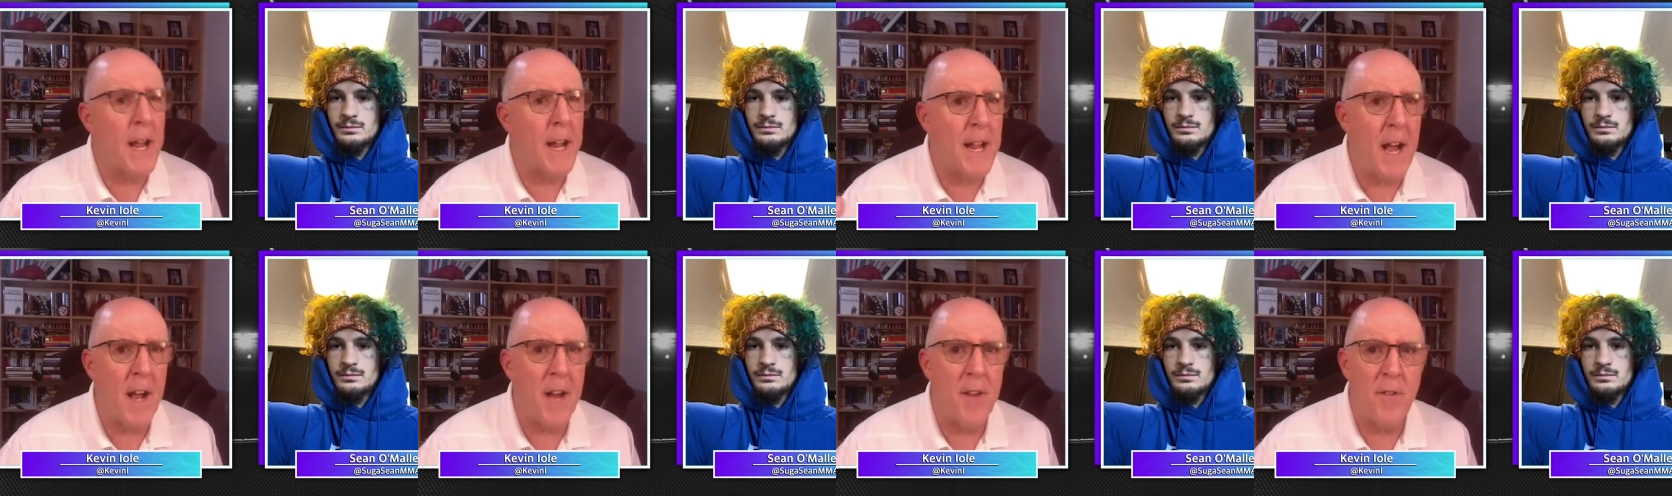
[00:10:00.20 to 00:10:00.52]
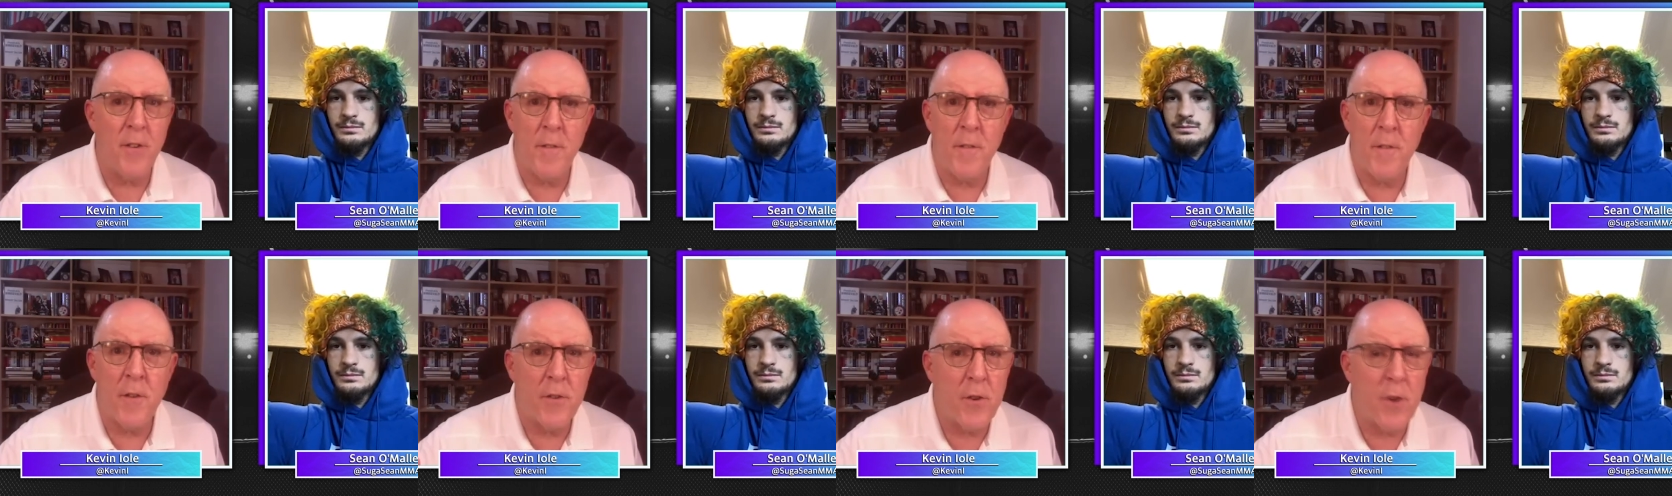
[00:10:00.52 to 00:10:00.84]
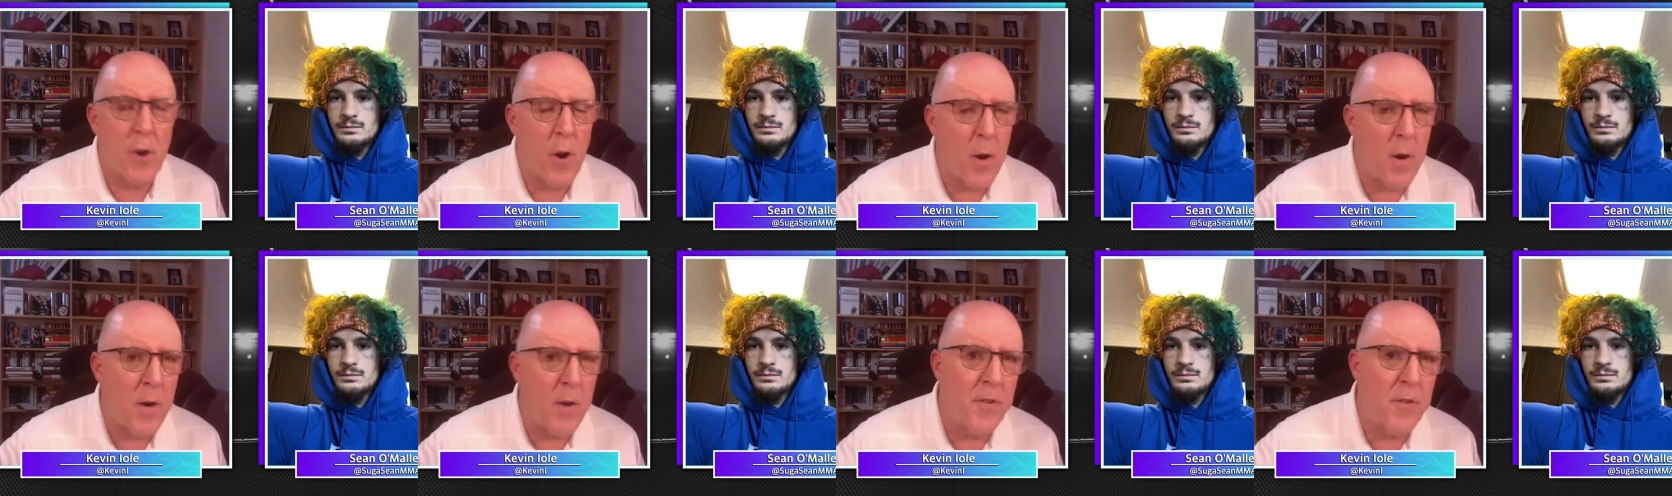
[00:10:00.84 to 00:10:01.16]
Speaker 1: guys on this
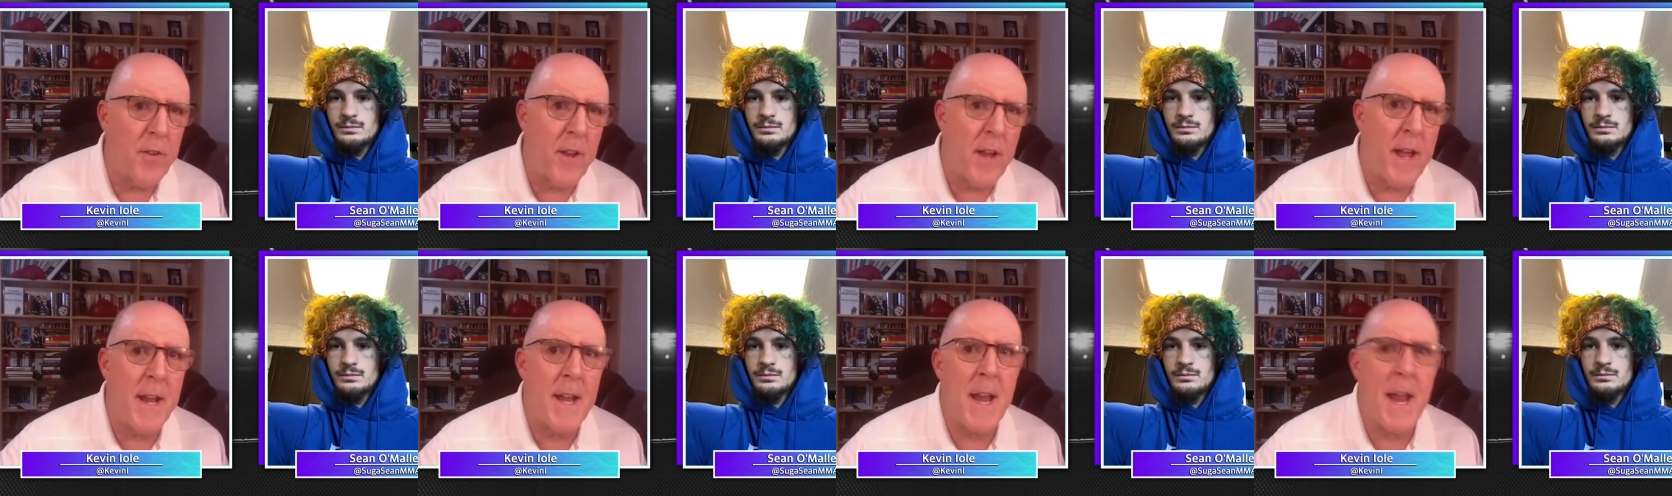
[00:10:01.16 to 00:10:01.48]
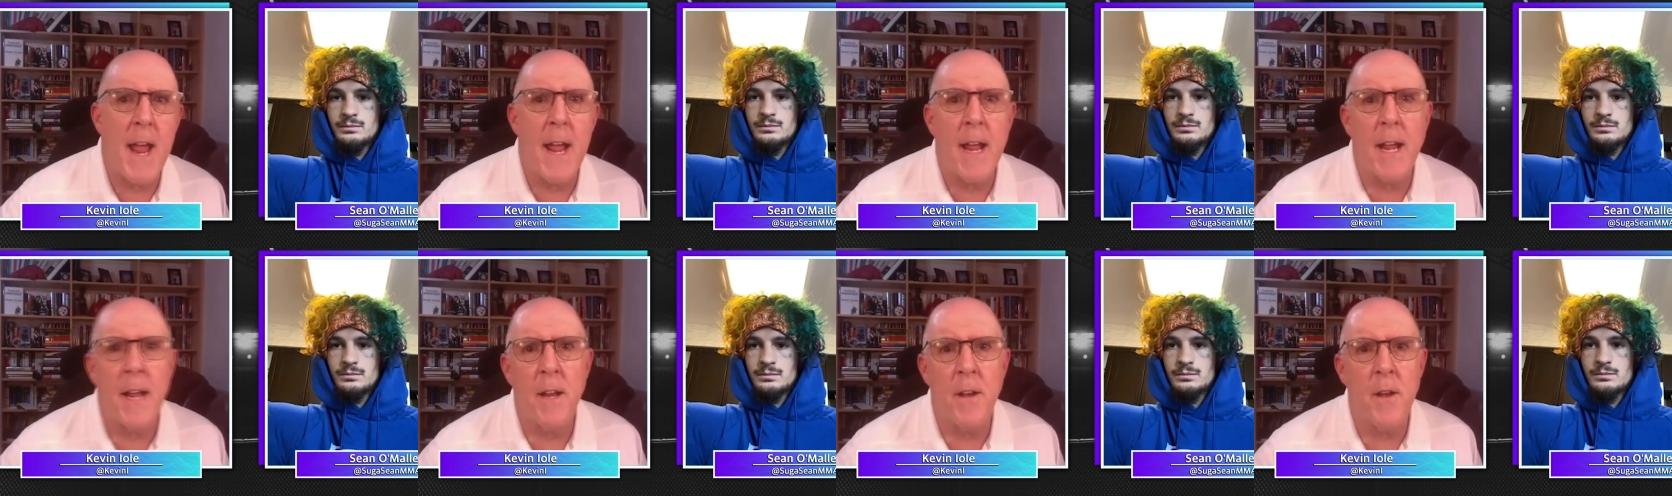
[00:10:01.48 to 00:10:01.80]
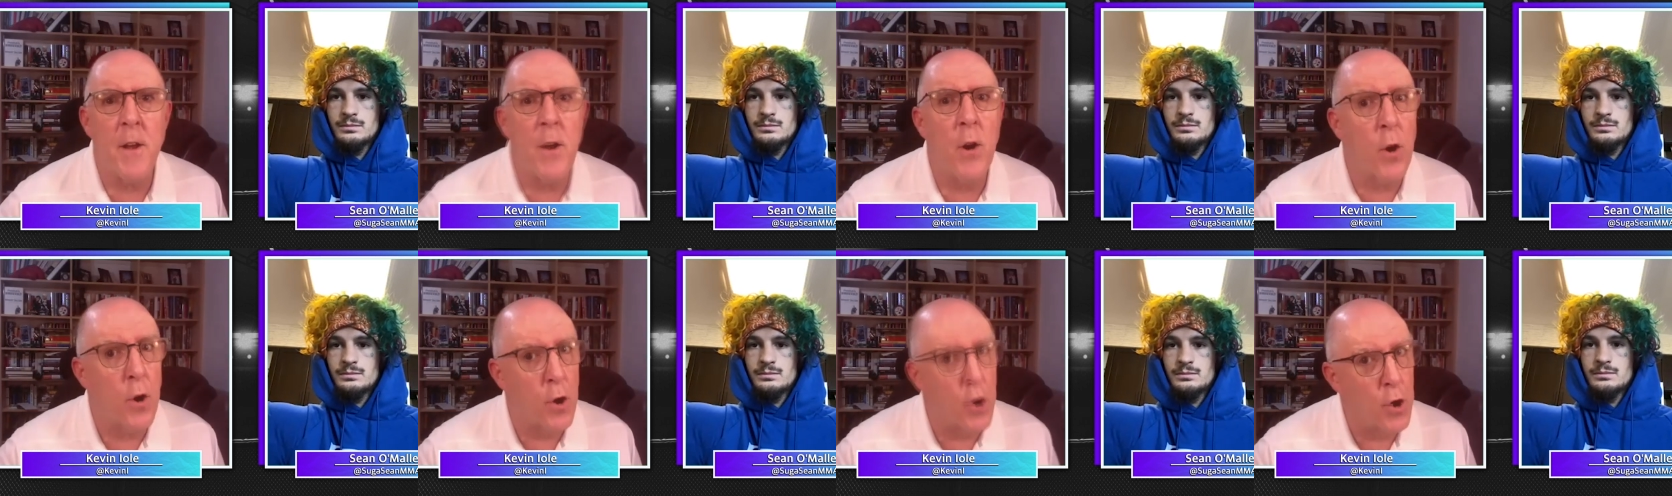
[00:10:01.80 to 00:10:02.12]
card, Sandhagen,
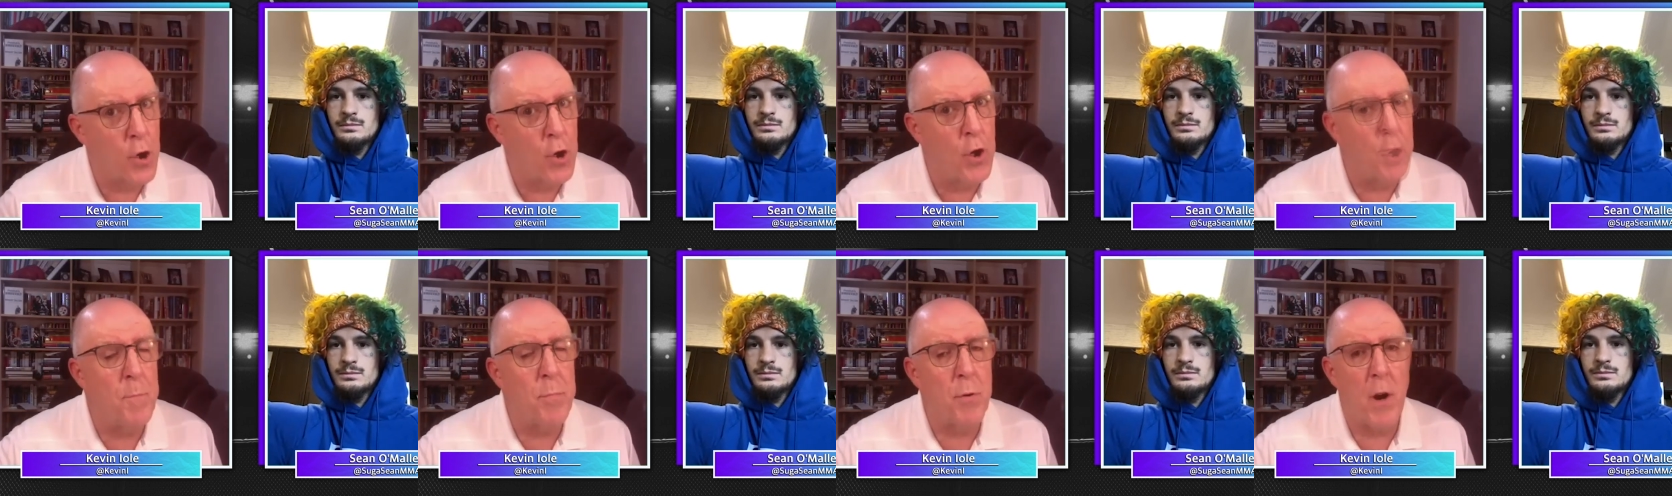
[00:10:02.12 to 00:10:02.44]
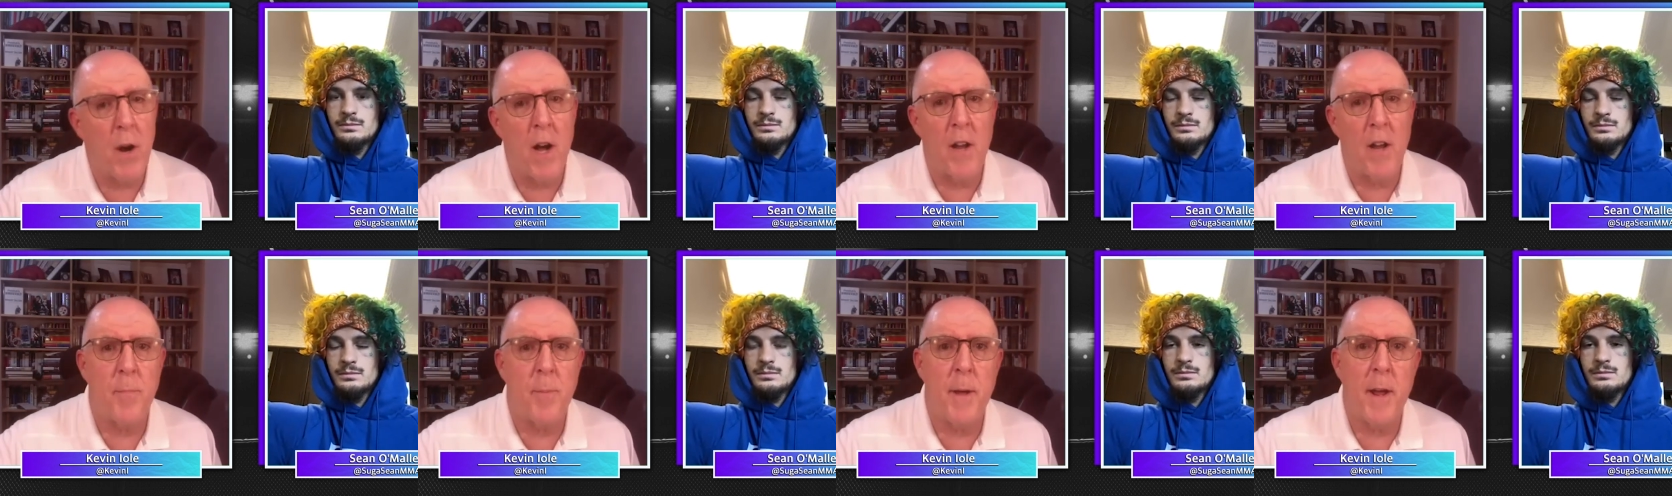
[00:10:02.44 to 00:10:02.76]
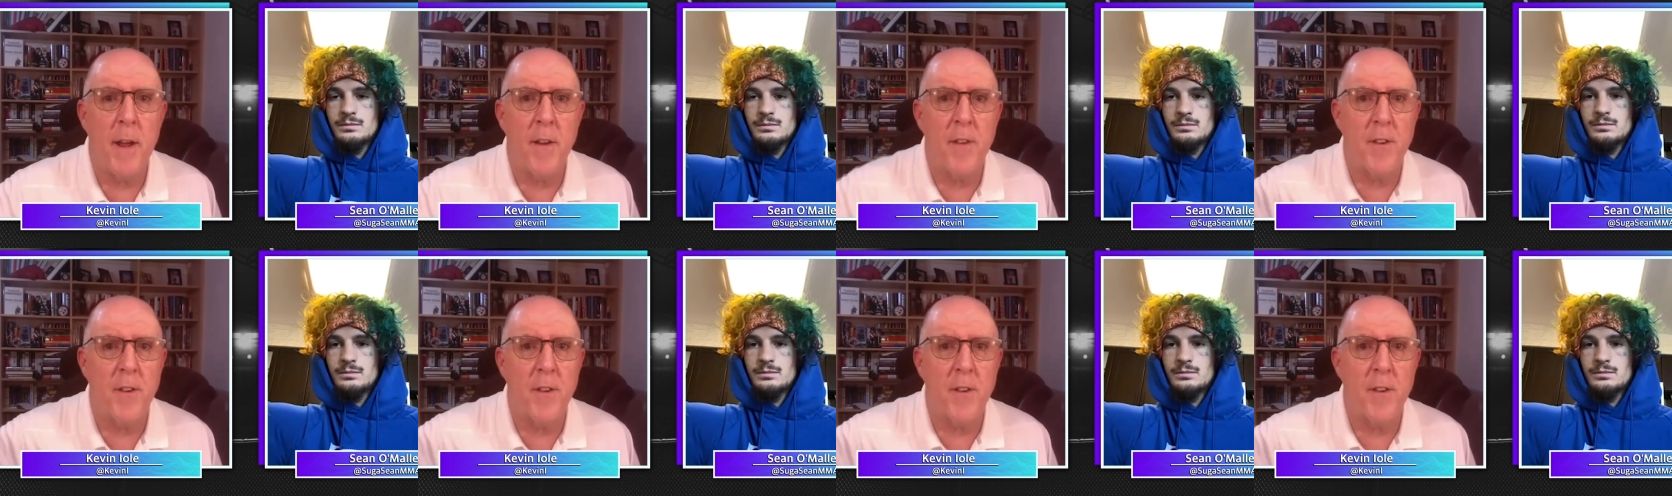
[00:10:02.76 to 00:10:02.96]
you know, good prospects,